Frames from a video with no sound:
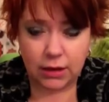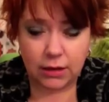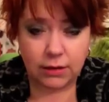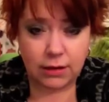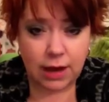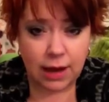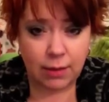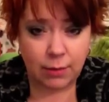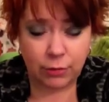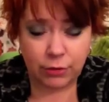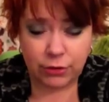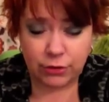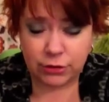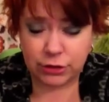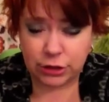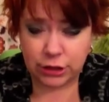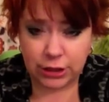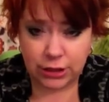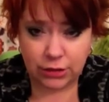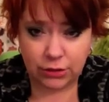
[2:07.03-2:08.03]
time with their
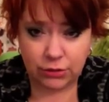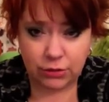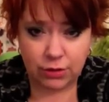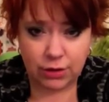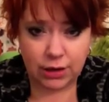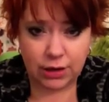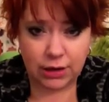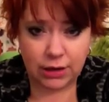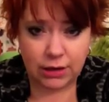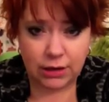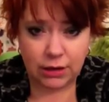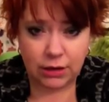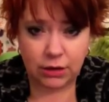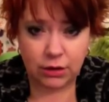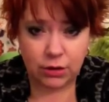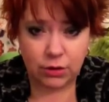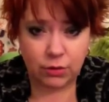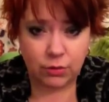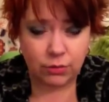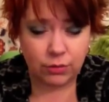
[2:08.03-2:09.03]
children,
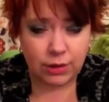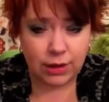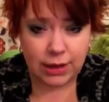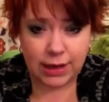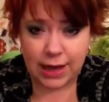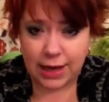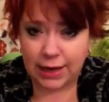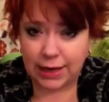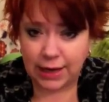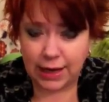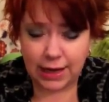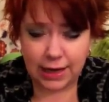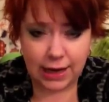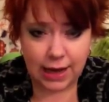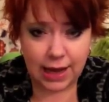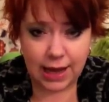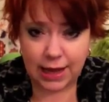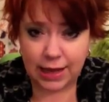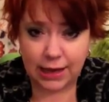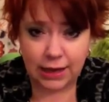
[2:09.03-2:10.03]
yada, yada,
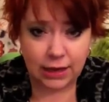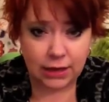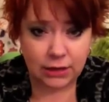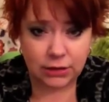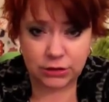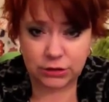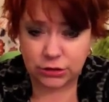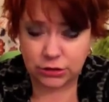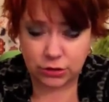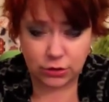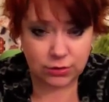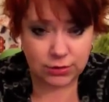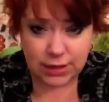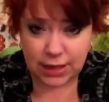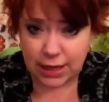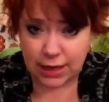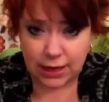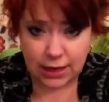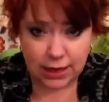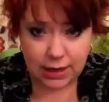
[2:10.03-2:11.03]
yada. It just goes
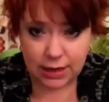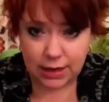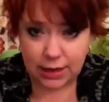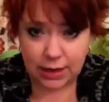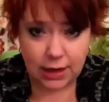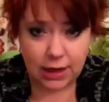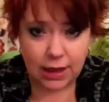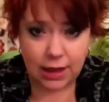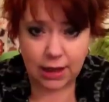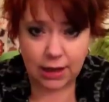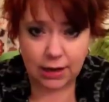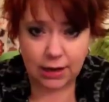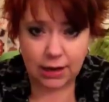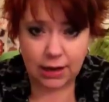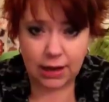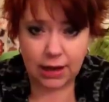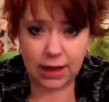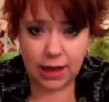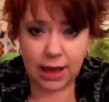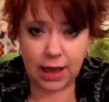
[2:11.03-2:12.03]
on and on and on.
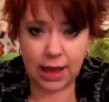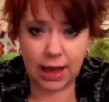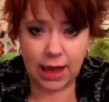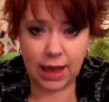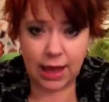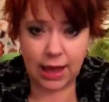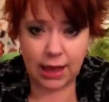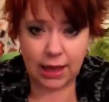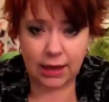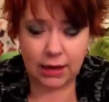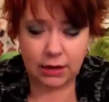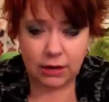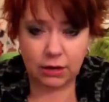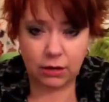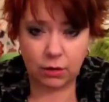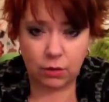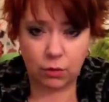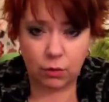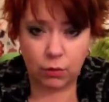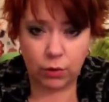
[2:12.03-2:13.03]
And
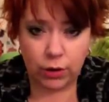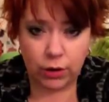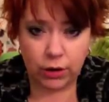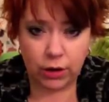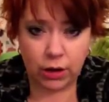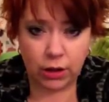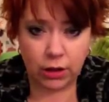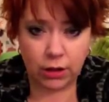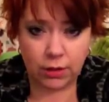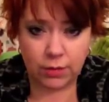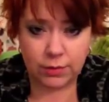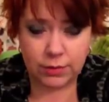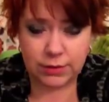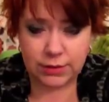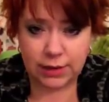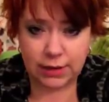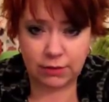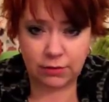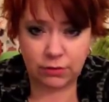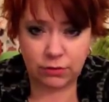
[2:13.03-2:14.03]
what it all comes
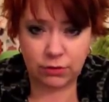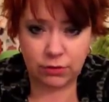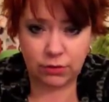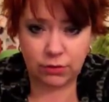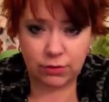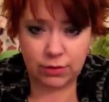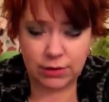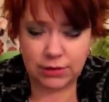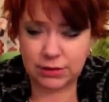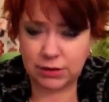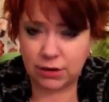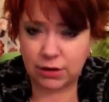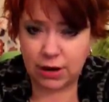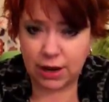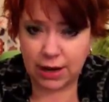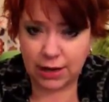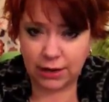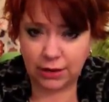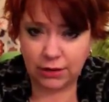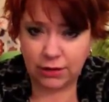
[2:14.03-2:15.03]
down to, is there
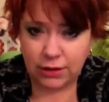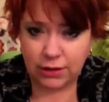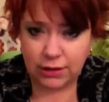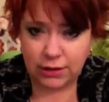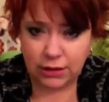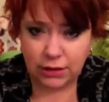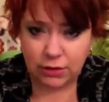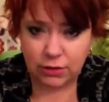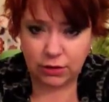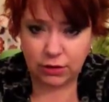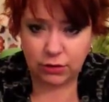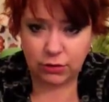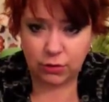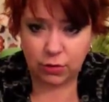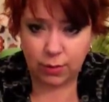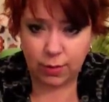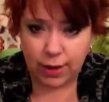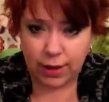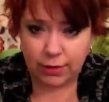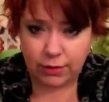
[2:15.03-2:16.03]
anything that you can do
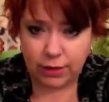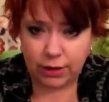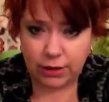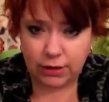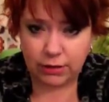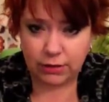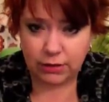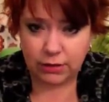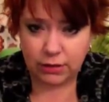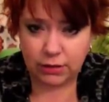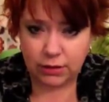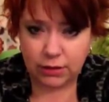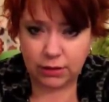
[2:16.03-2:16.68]
about it?